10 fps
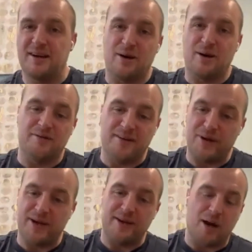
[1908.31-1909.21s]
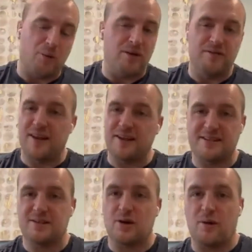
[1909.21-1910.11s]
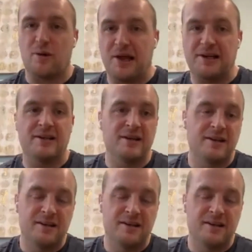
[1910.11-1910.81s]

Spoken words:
I want a fancy sort of player.